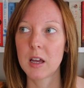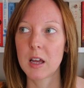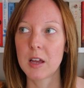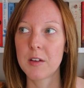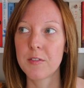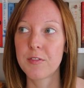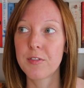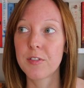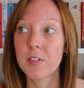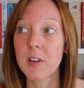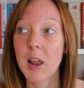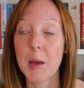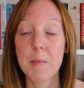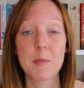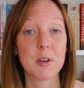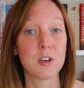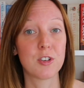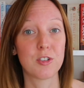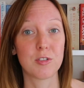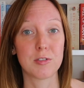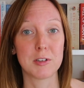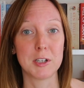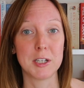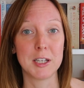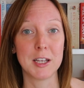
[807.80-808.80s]

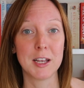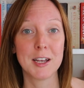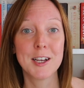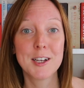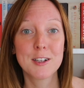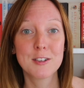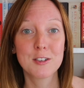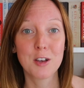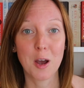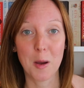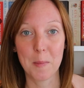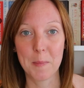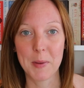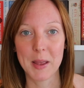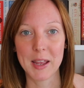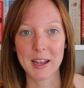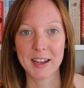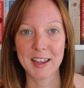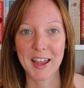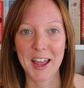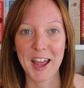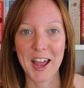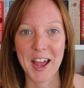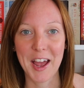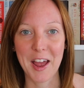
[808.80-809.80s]
inflammatory
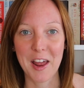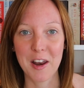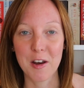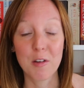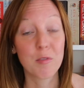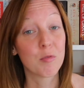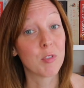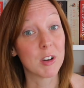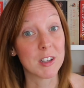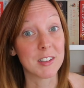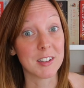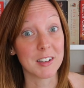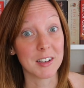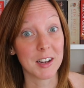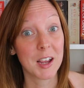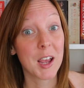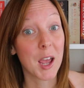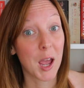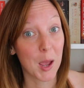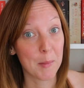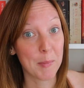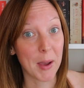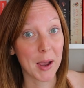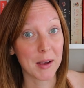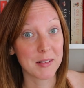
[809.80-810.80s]
topic and written
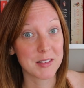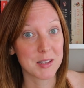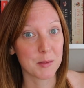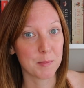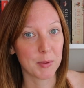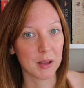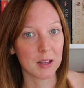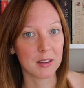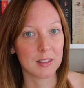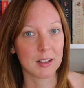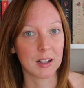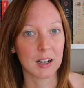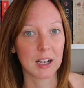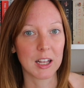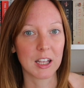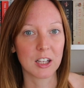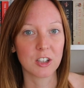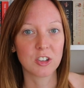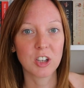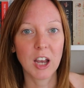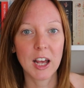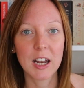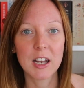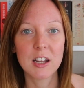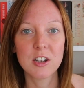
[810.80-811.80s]
about it basically,
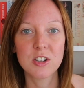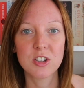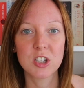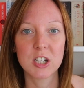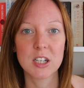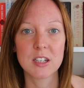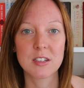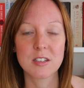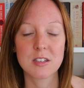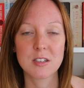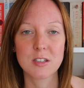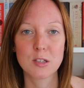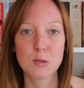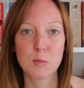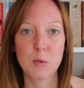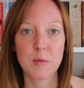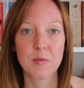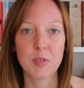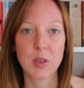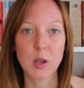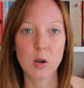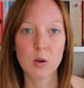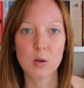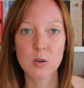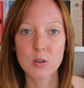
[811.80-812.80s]
and challenges some
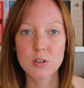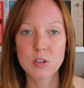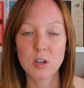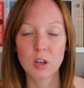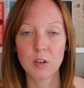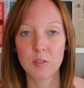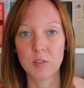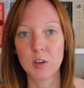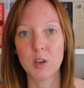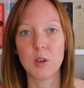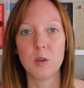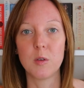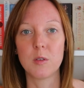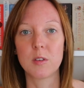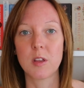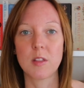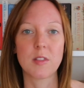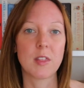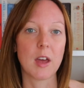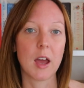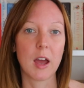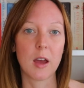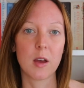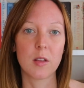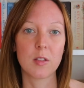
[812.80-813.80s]
of the auto views
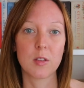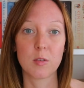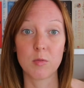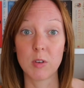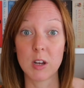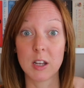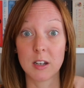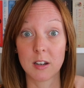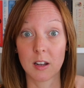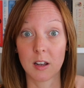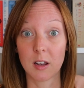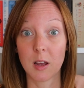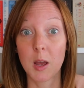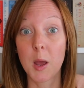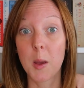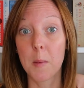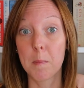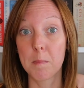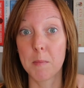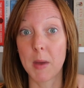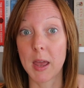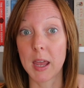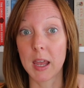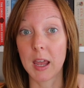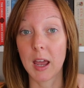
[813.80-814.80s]
that the reader
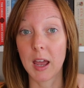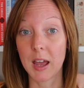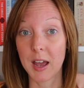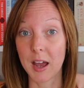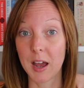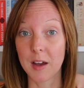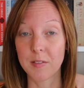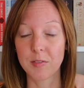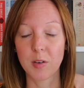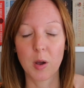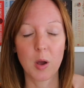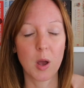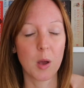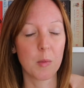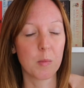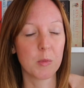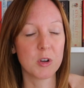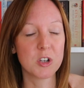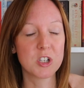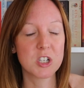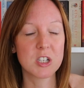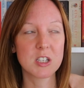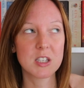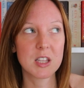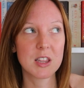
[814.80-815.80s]
may have, um,
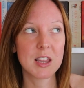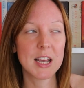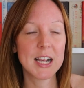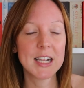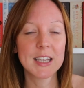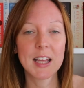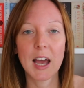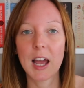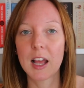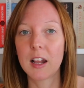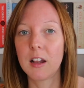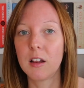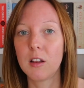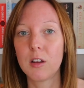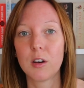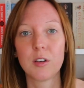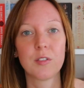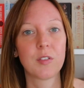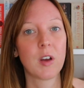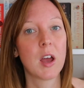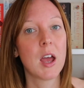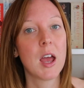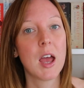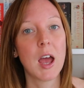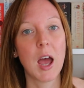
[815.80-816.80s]
which is the thing that I
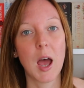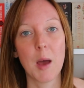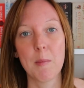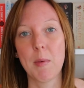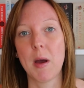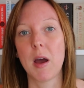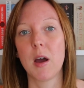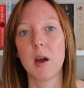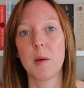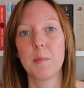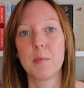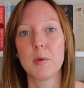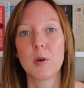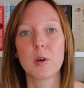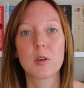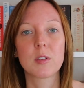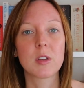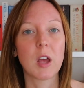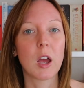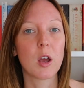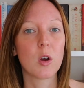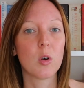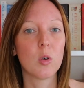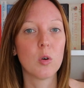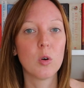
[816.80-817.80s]
love about her
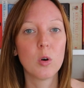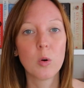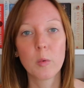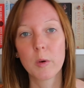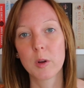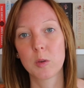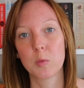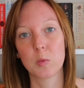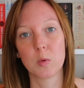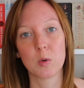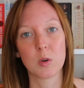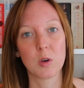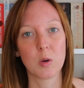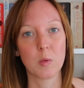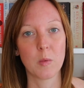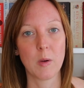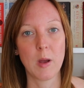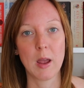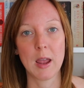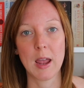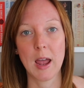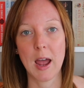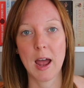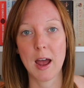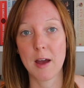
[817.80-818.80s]
books. I always walk
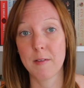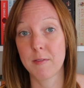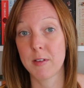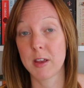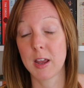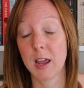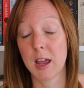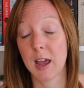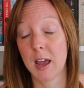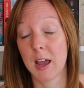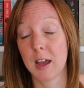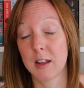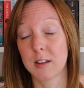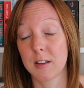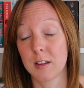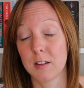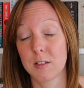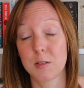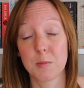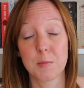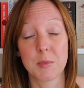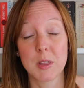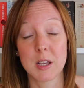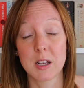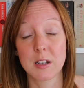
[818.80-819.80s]
away having had
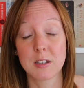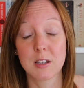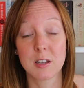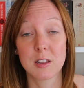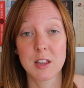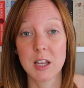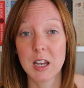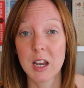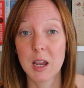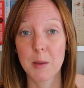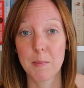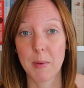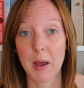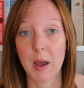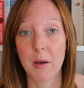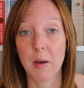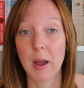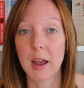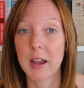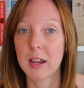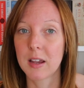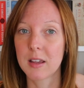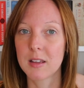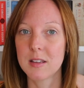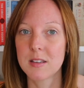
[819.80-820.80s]
something to think
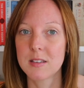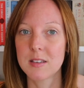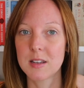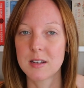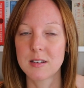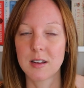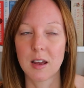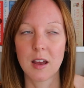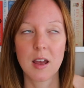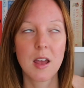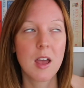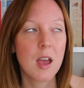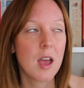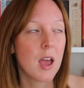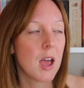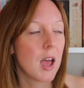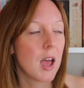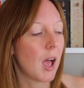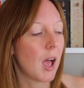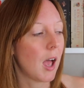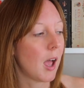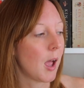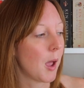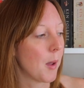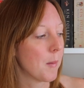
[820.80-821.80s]
about and consider.
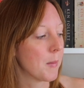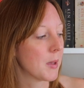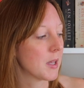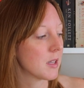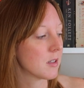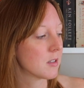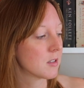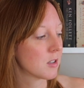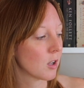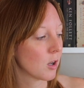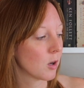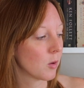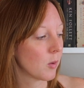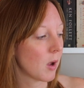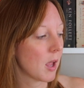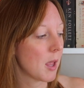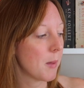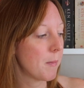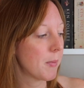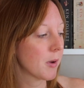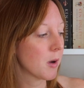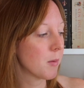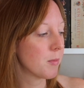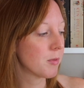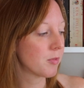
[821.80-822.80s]
Um, so
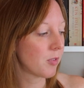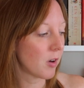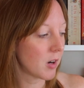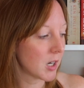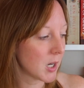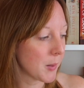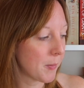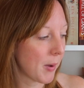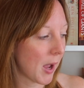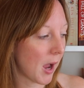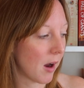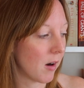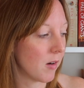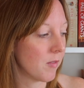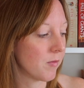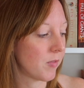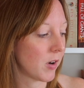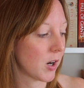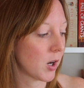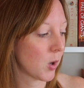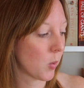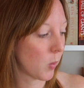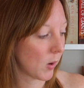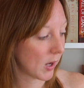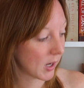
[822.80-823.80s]
it becomes very apparent
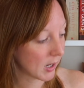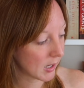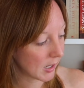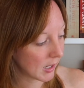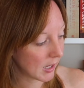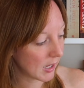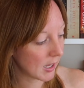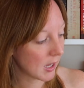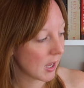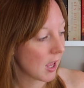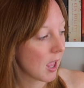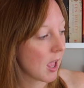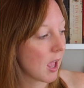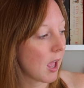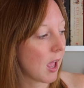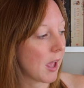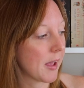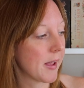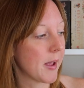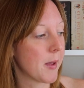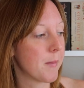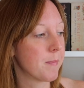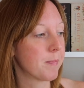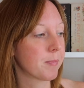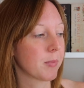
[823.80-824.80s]
very quickly
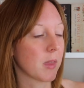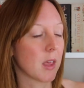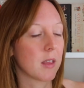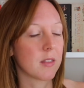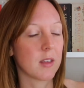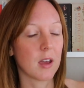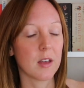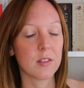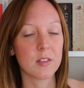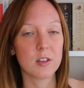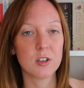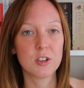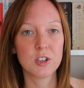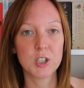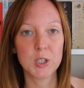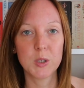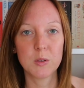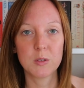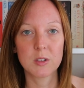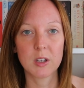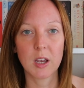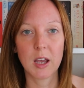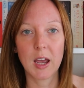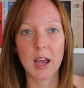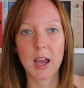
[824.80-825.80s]
um, that the
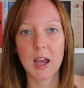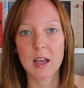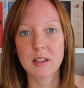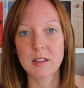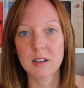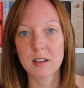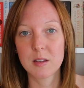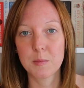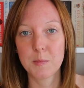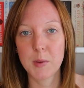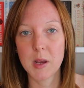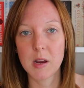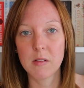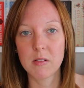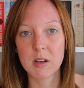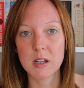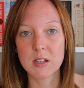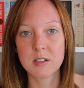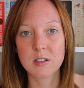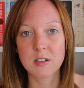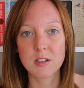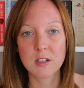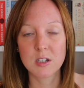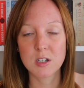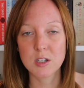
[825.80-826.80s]
shooter has
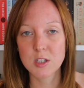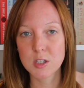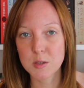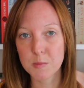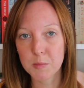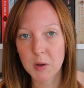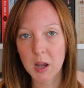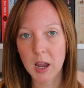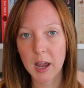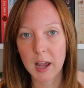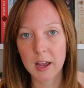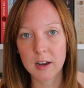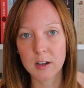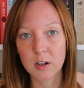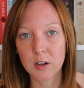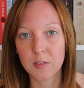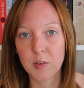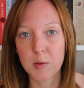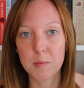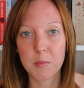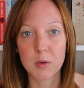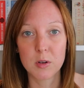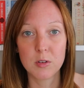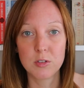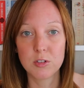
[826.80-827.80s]
experienced some kind of
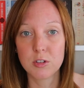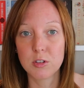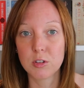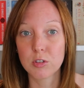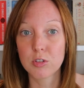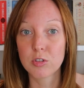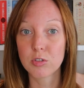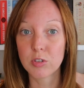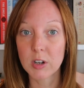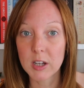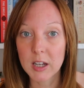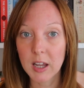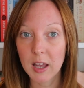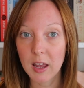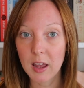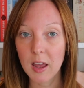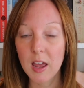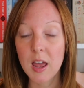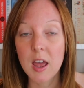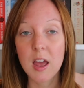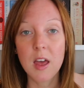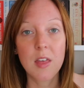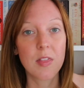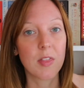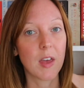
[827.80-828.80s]
emotional trigger
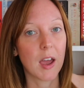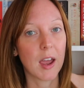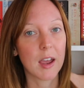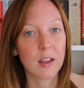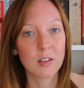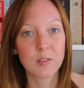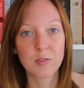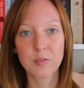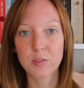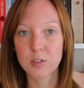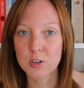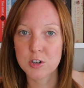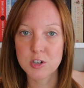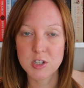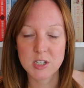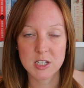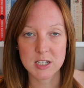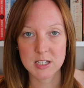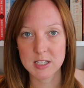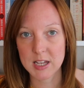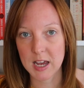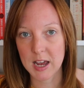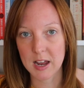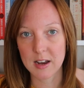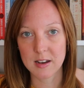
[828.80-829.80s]
that has forced
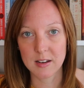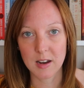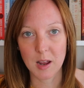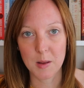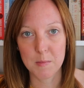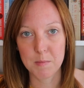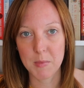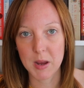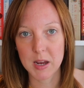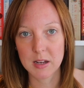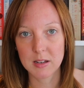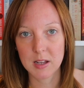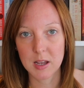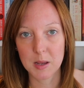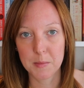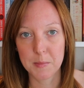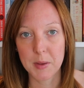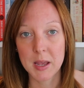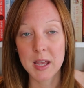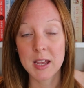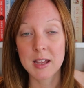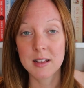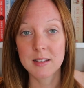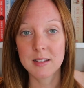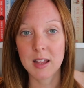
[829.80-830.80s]
his hand and made
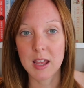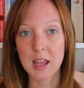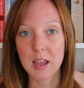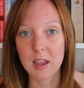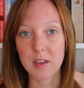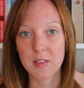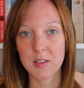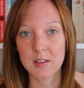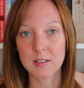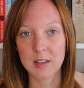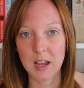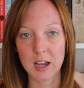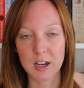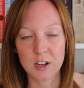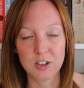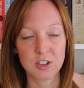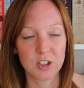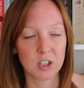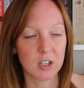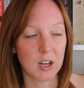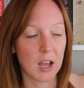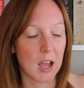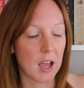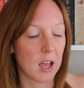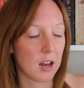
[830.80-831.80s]
him take this
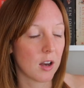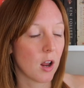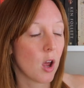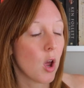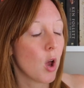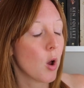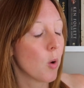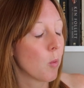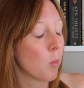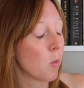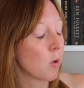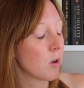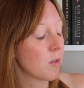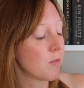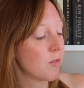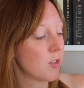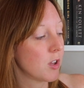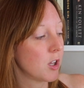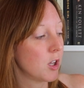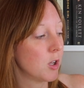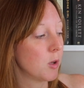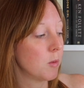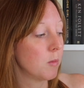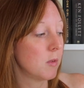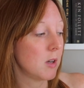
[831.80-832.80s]
action. And one of
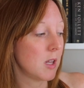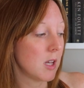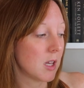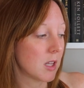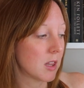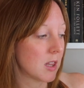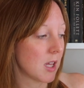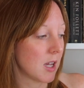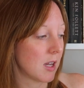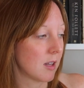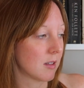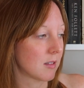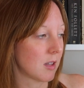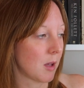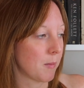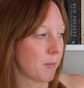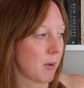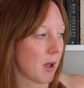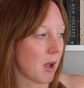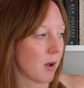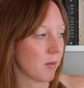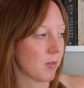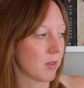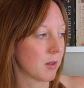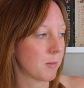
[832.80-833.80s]
the unique things
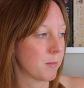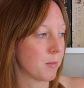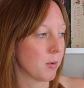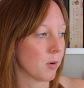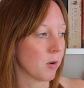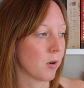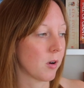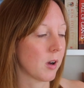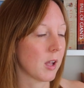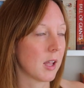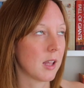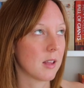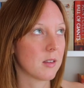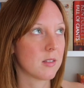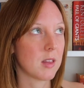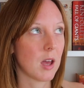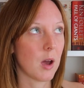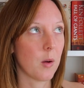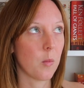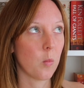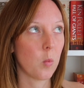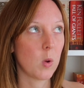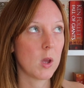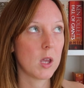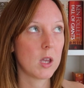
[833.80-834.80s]
about this book is
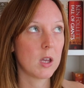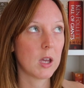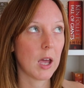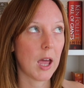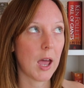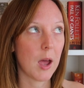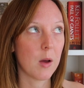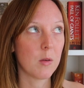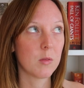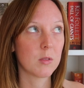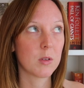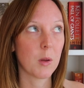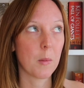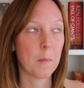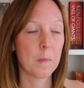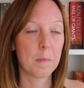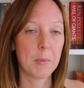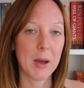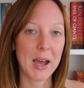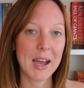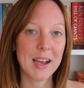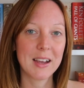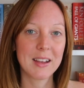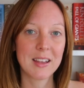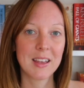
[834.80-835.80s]
that we count
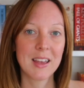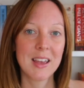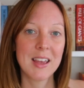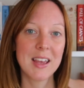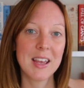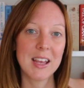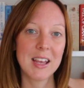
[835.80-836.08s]
back